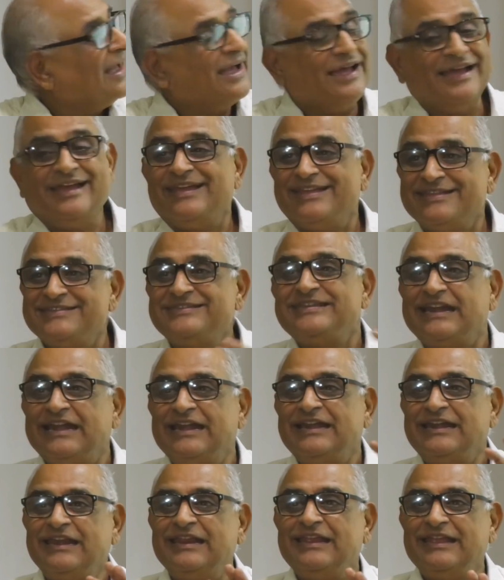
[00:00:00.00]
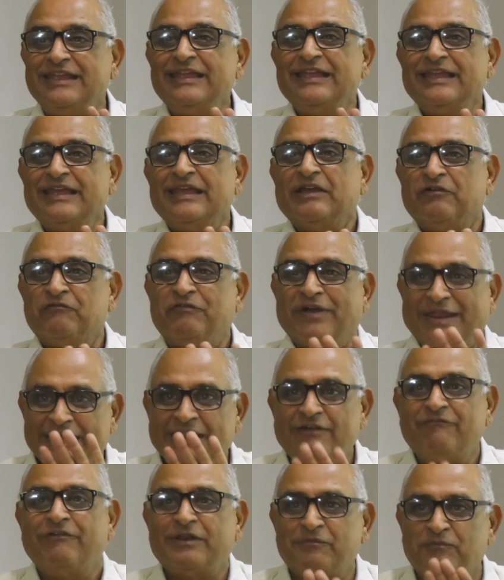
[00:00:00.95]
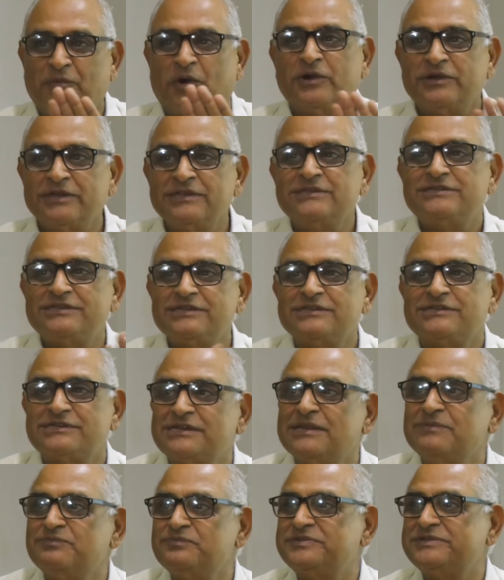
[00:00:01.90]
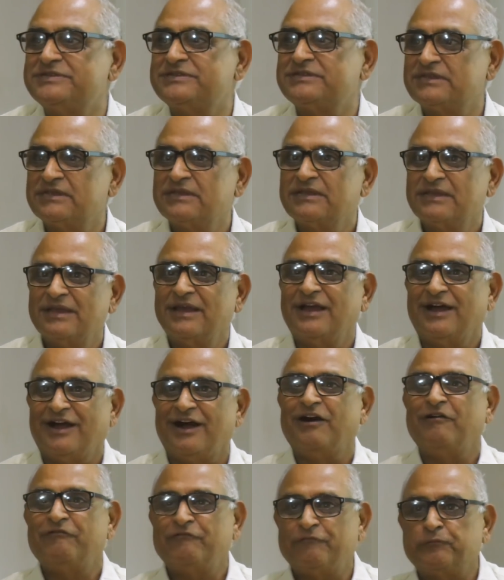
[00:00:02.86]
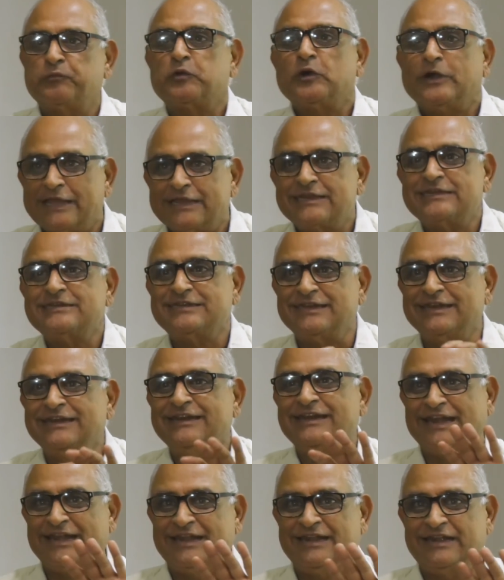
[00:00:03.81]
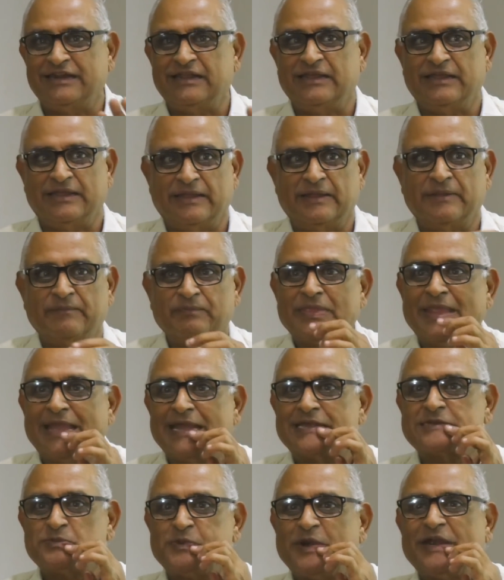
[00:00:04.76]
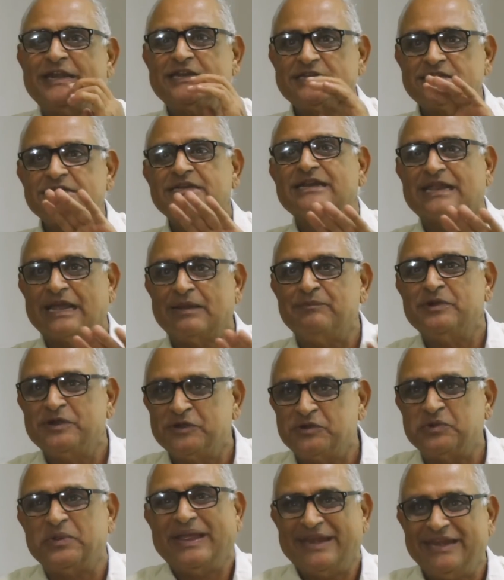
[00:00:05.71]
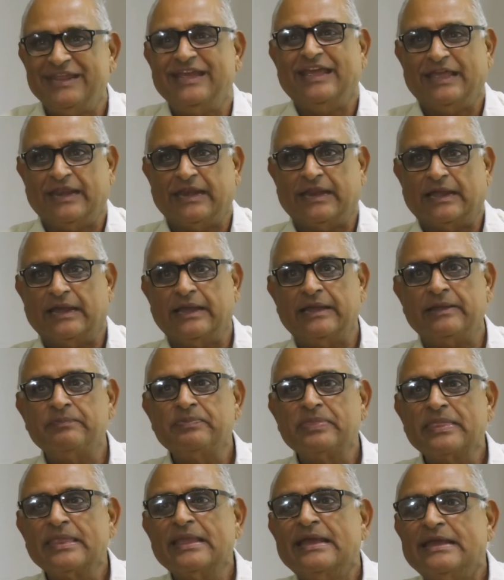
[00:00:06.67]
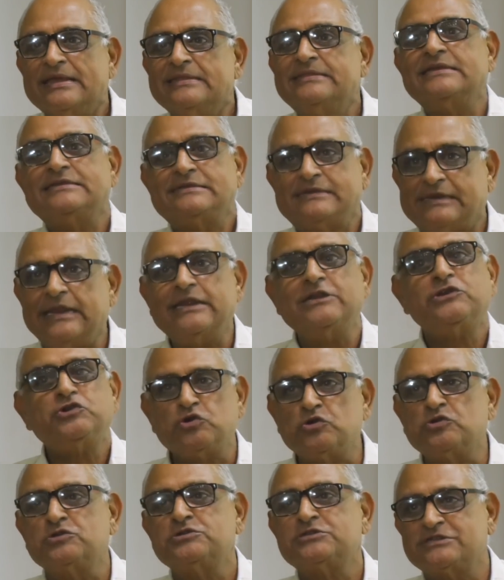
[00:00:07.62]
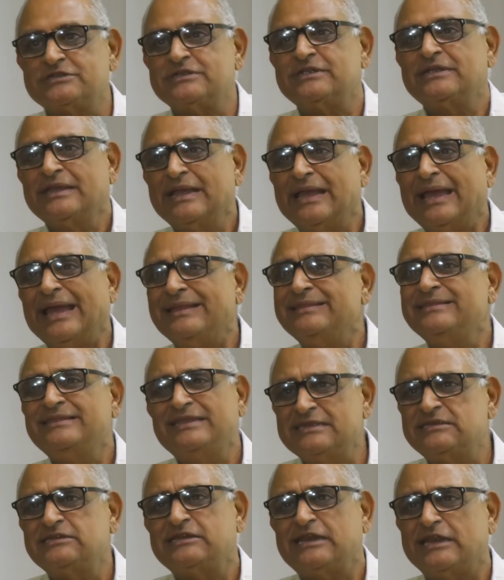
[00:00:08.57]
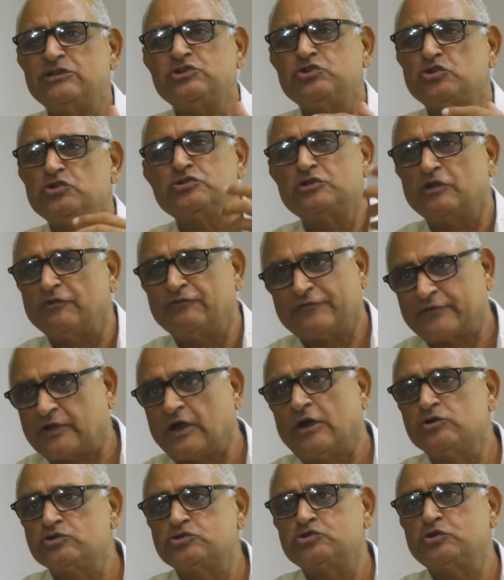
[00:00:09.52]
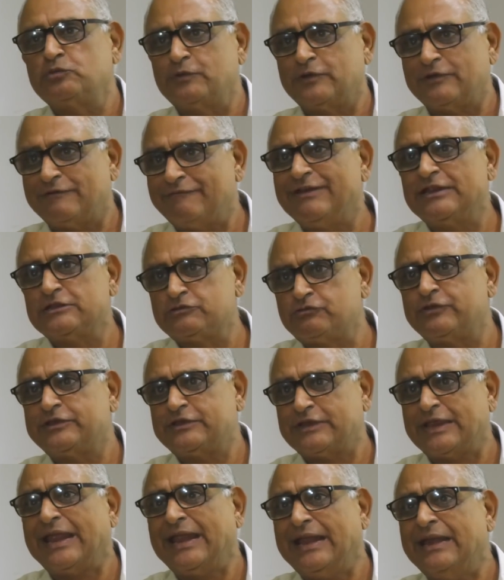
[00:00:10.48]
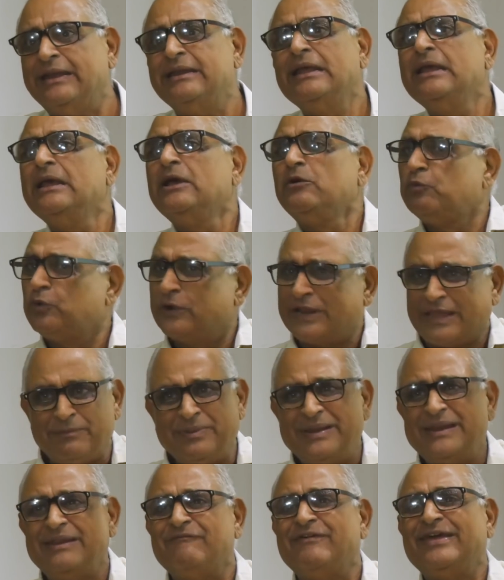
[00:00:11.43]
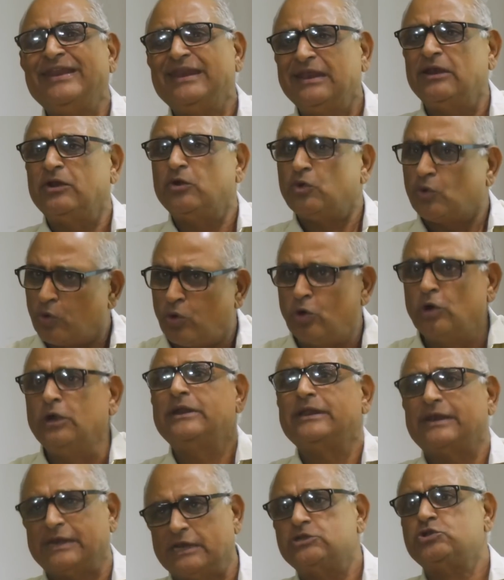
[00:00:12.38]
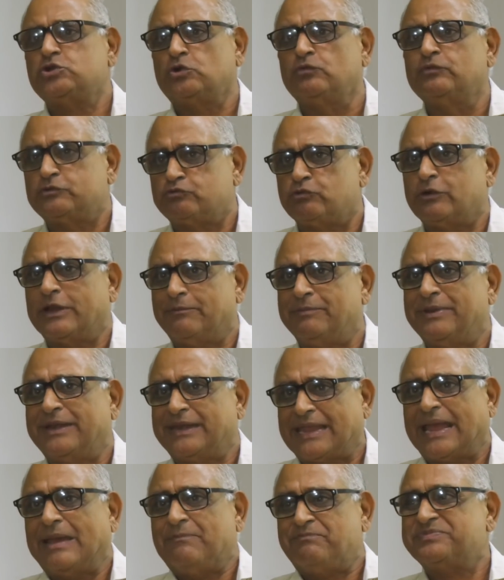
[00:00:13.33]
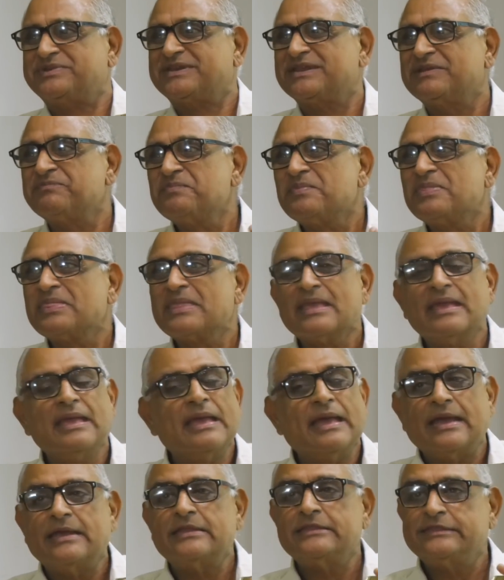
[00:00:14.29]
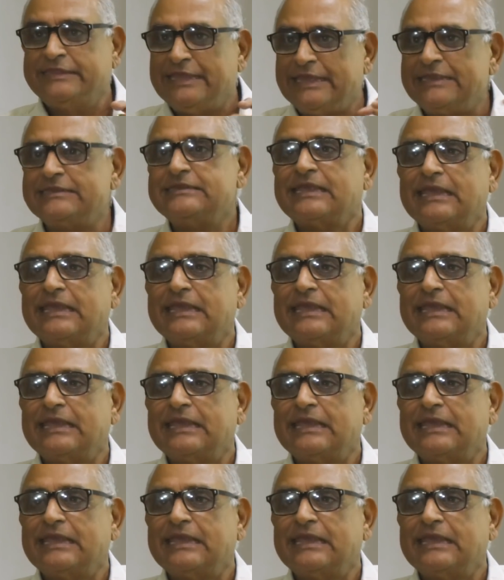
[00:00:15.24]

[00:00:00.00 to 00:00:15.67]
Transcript: Uh, incidentally, whenever modern systems of production and uh, exploitation come into any area, these ratios and these ratios of cows to buffaloes which he had would have been a very old ratio which would have been kept. This